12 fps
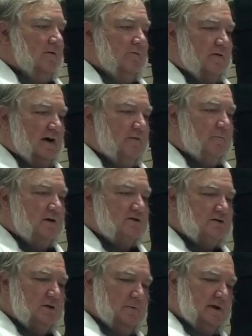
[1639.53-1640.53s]
5 parts
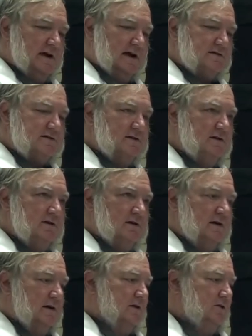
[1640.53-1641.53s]
humic acid,
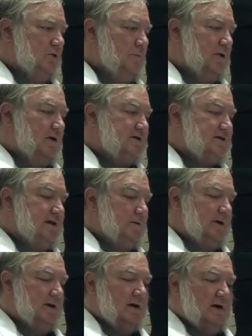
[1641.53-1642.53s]
2 parts
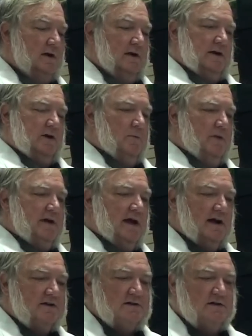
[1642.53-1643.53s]
seaweed. Humic
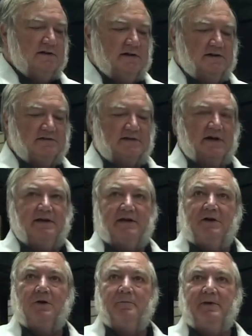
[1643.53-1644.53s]
acid is an
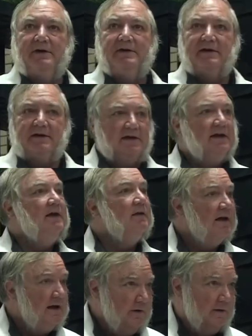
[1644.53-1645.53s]
intermediate
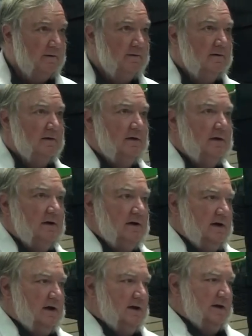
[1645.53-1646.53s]
chelator.
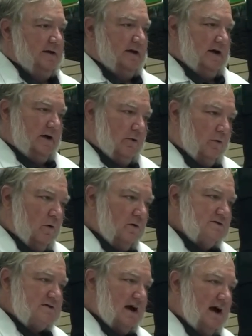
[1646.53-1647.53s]
It
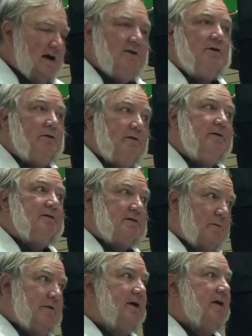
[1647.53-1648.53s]
holds on to
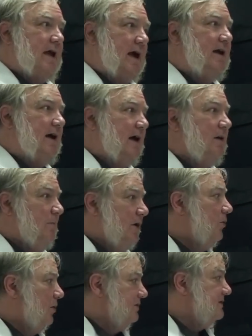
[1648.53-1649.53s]
some of the cation
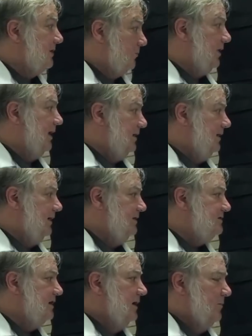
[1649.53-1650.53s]
minerals the plant needs,
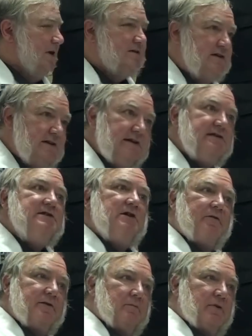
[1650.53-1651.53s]
makes it easier
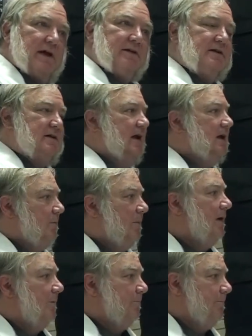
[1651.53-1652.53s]
for the plant to take them up.